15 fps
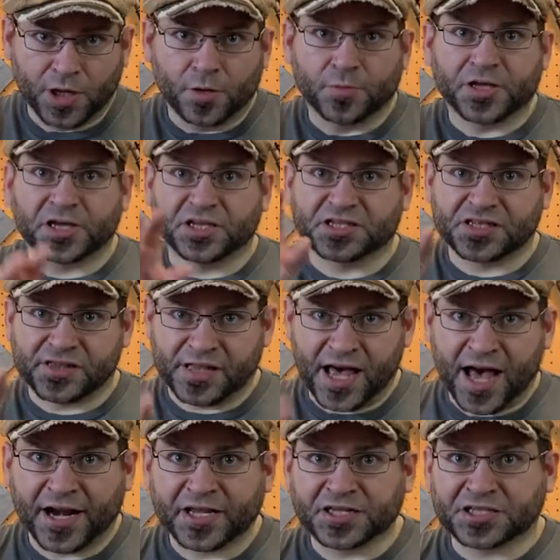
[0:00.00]
Because
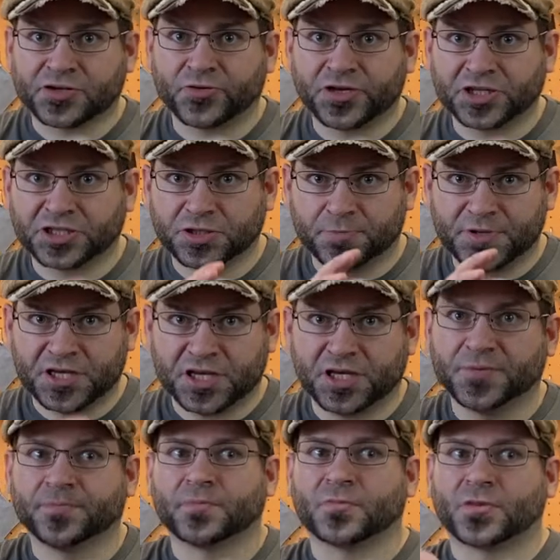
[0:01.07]
that is going to
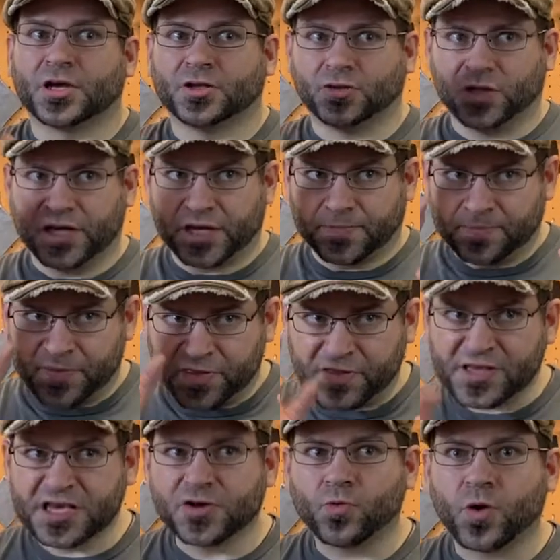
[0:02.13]
be like
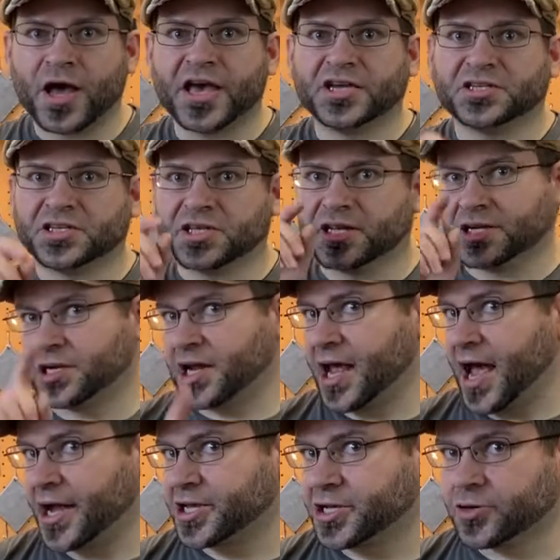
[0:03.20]
the way to get an
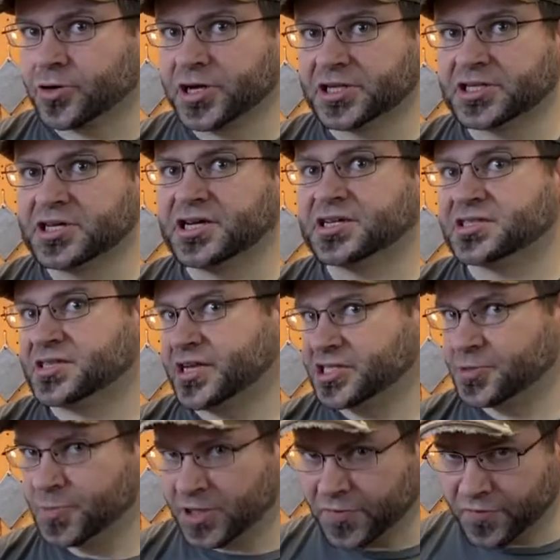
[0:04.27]
accurate
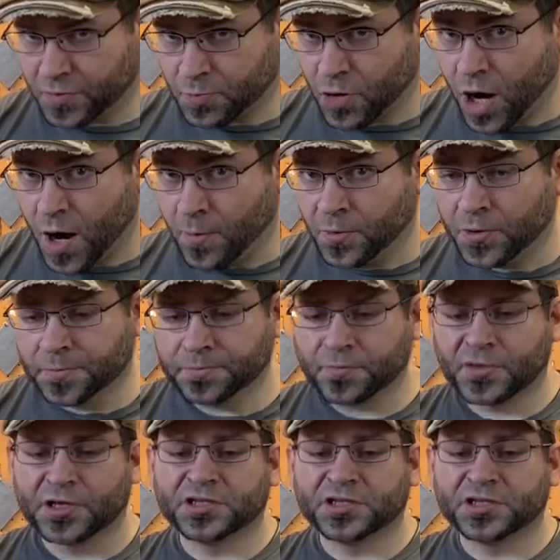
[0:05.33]
assessment of the problem,